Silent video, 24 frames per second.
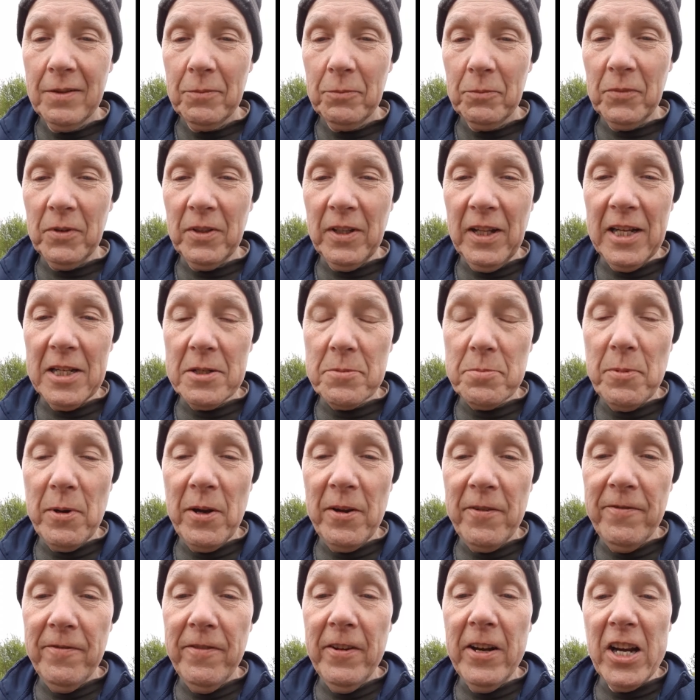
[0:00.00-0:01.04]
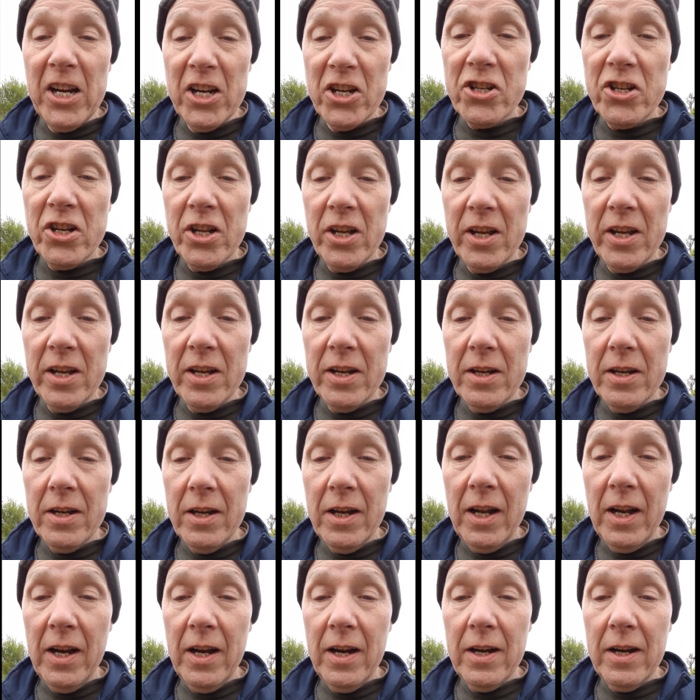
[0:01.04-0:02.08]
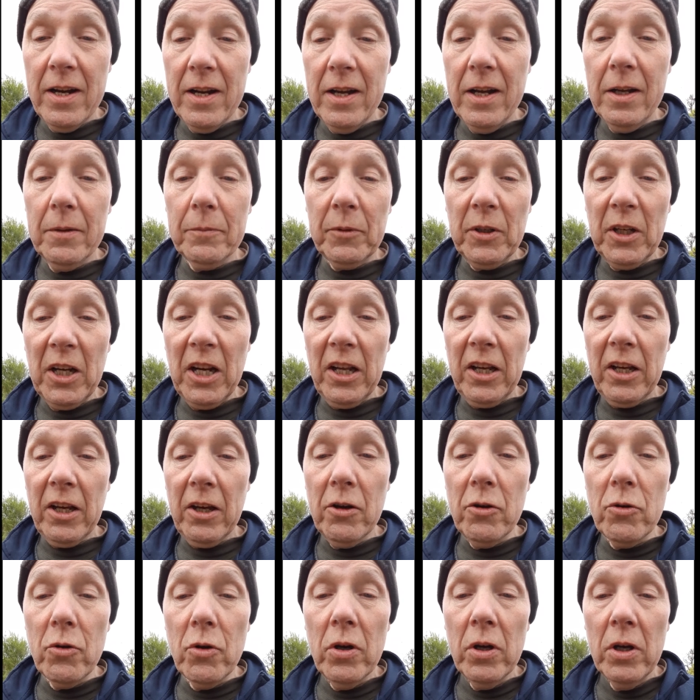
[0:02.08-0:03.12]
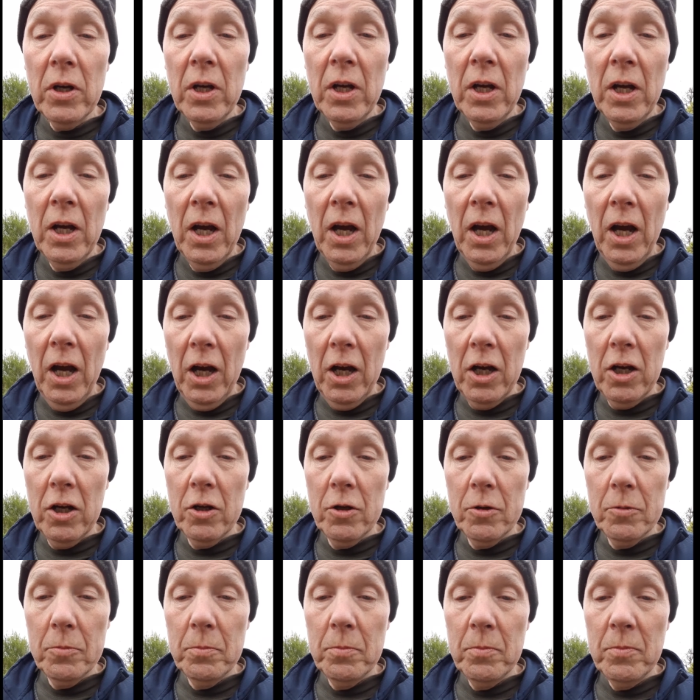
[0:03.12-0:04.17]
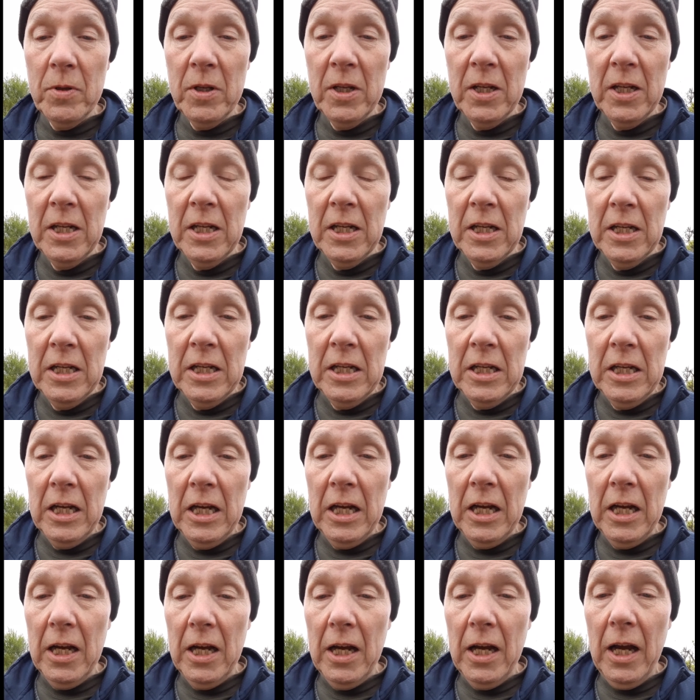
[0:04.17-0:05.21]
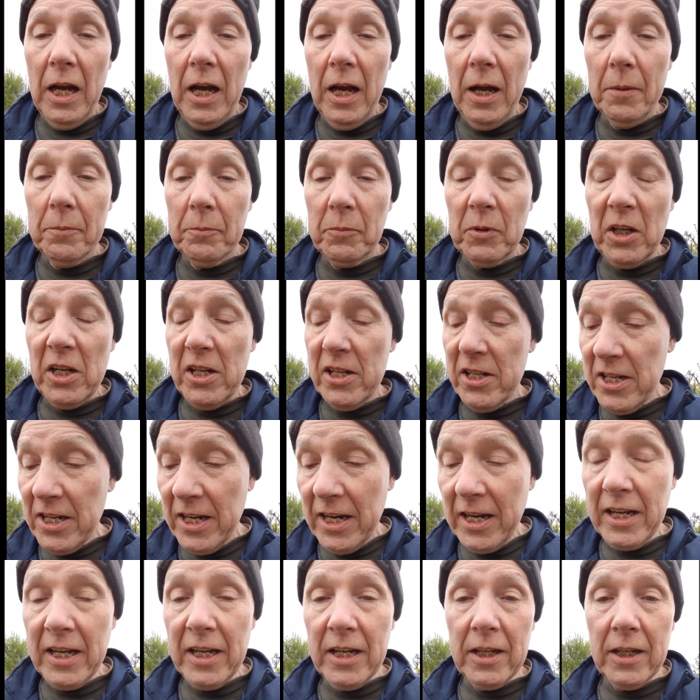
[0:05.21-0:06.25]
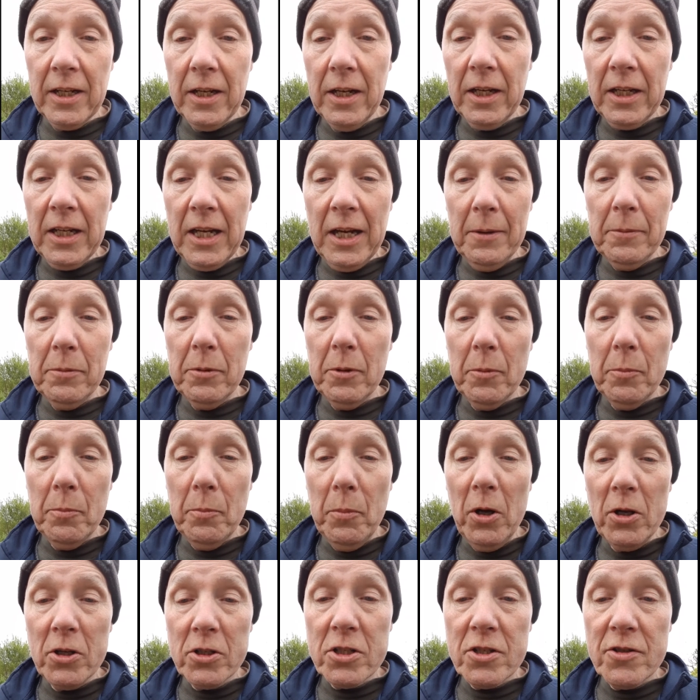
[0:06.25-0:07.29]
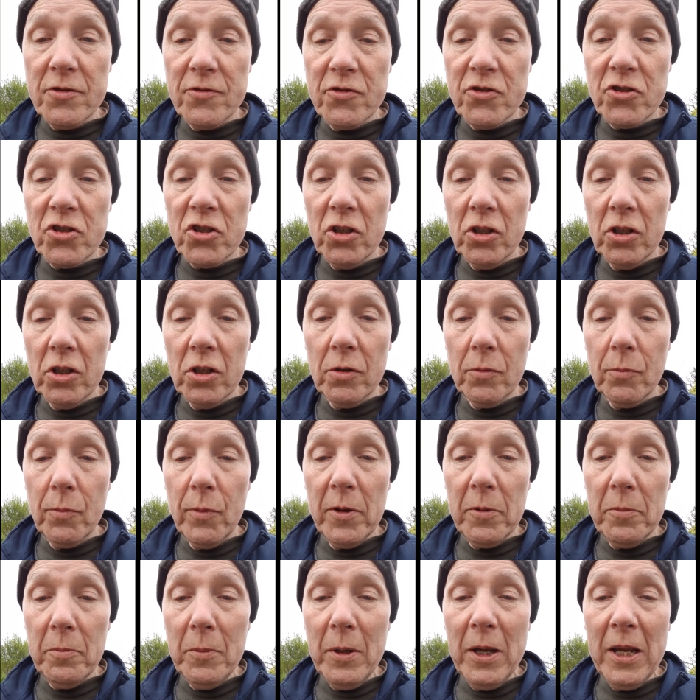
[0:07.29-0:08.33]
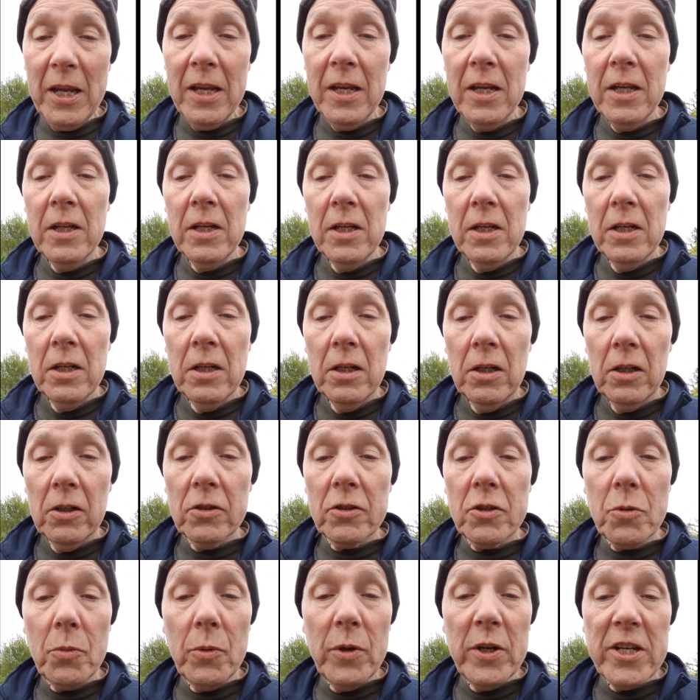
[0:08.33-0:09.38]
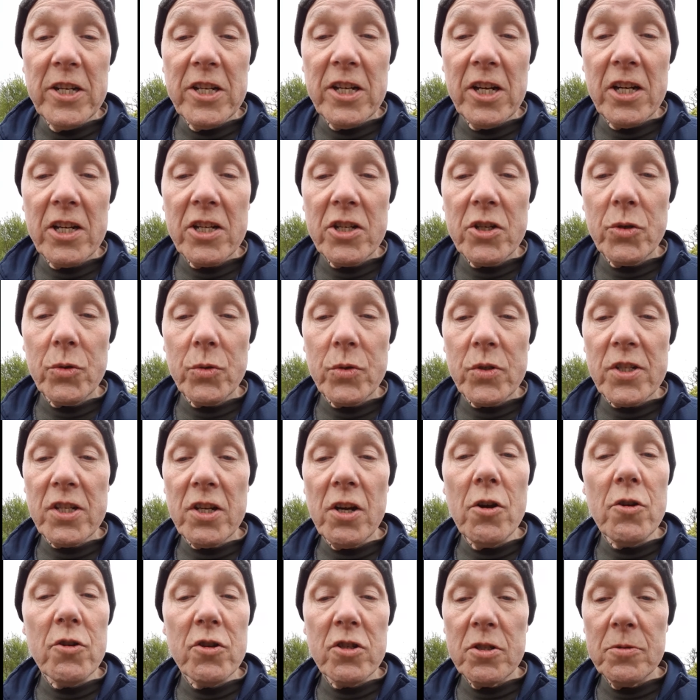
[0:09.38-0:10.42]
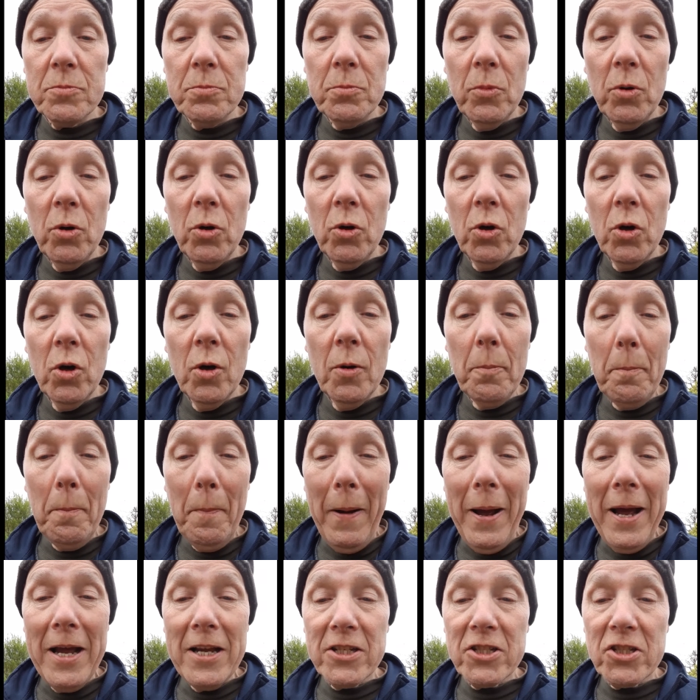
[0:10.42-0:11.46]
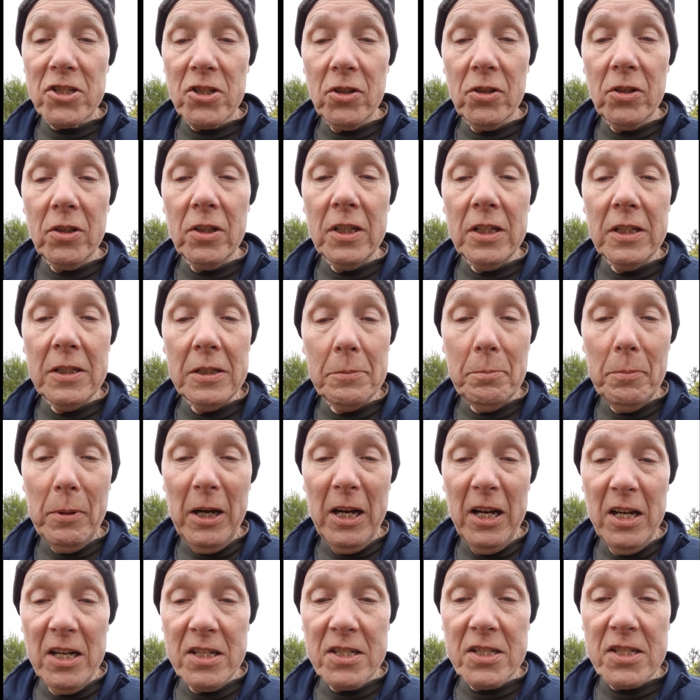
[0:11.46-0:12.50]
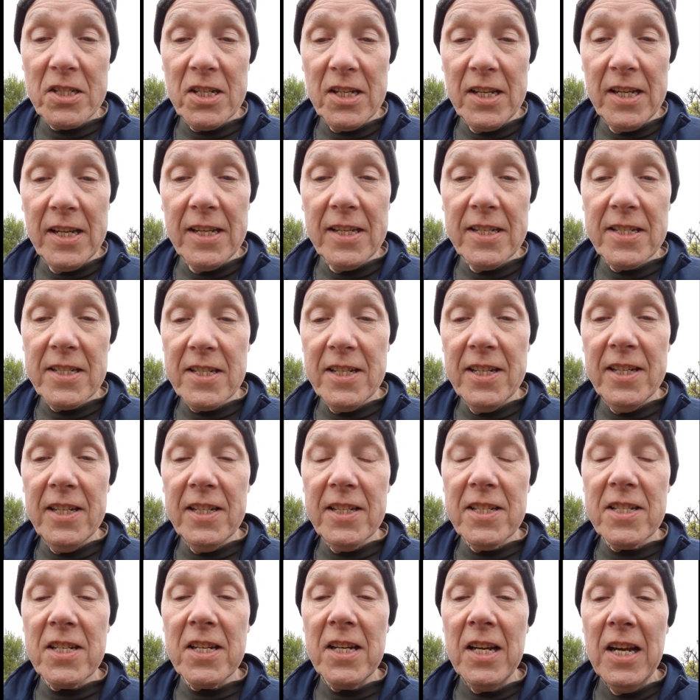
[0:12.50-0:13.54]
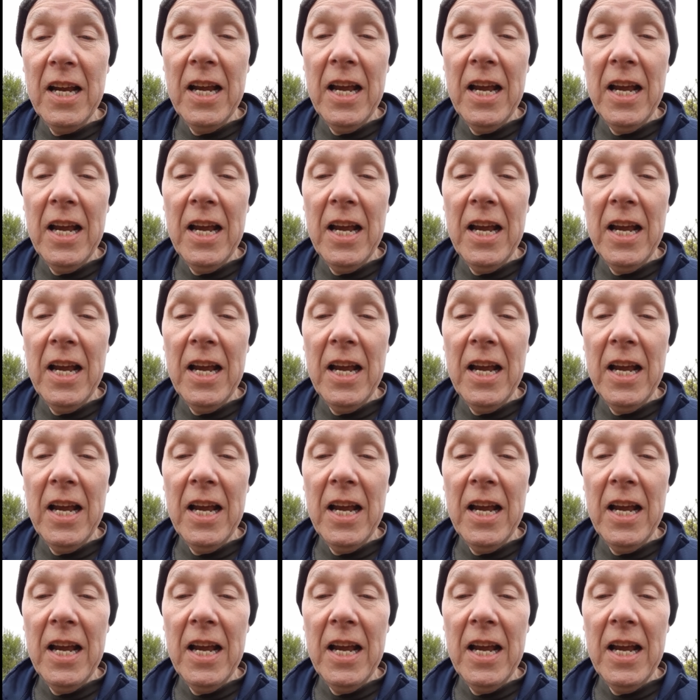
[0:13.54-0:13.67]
Well, that's me finished here, and I'm going to go home. I'm going to take a couple of pots of soil with me, onto which I shall sow some more basil and parsley seeds,